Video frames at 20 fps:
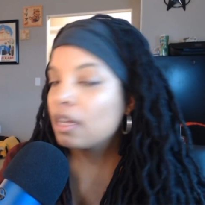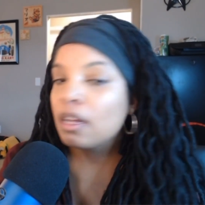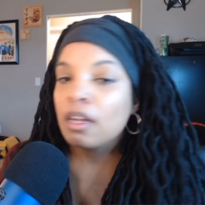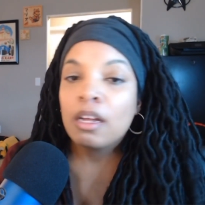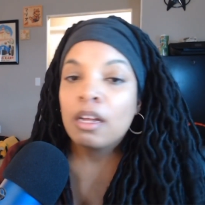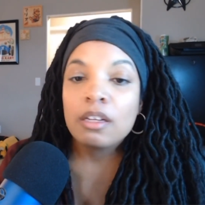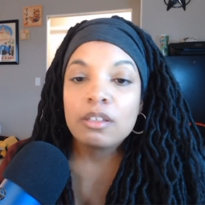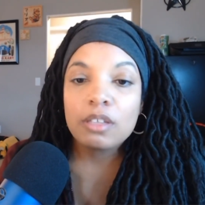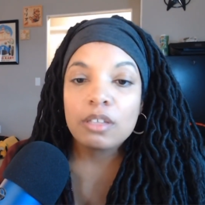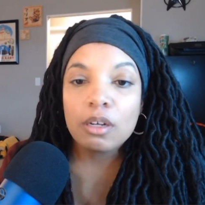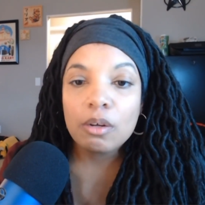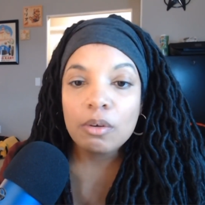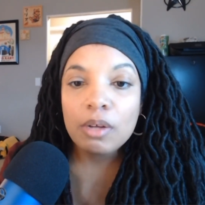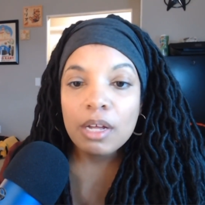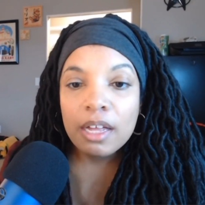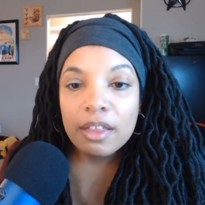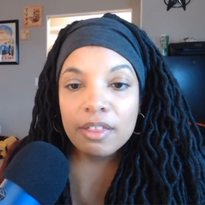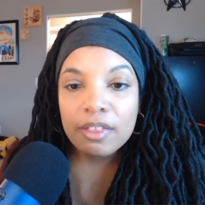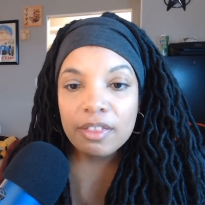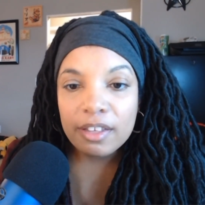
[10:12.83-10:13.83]
So
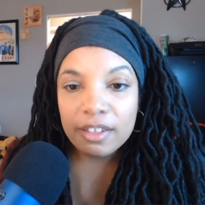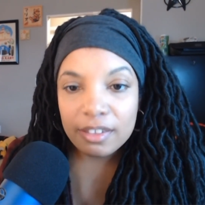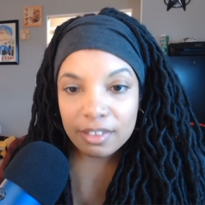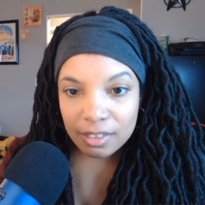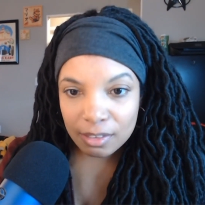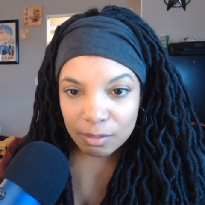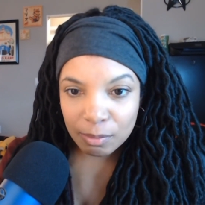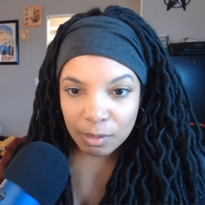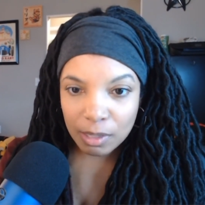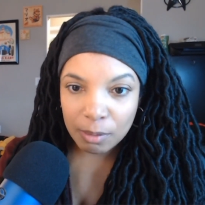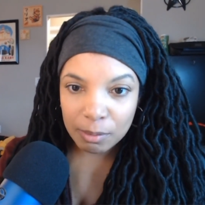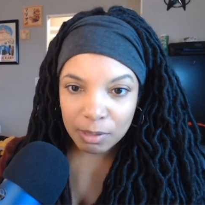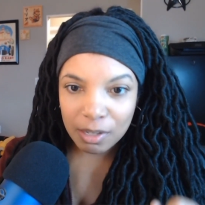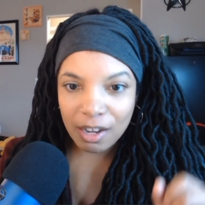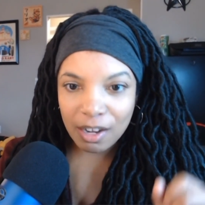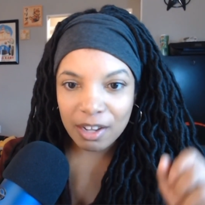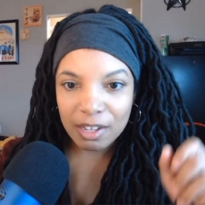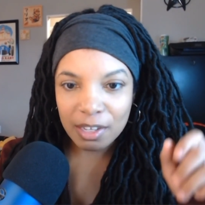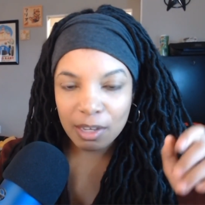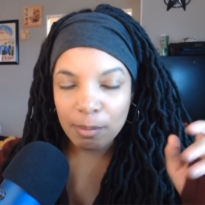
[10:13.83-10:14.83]
this is what I'm
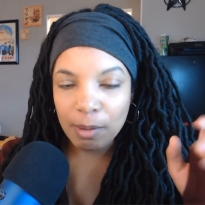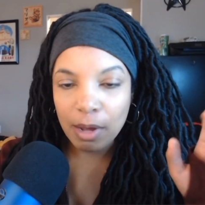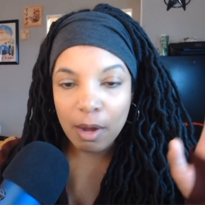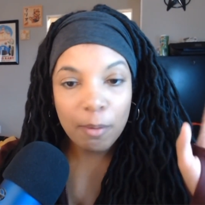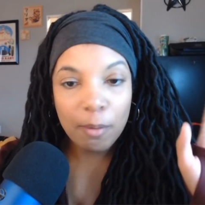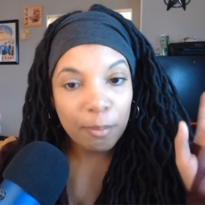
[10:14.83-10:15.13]
talking about.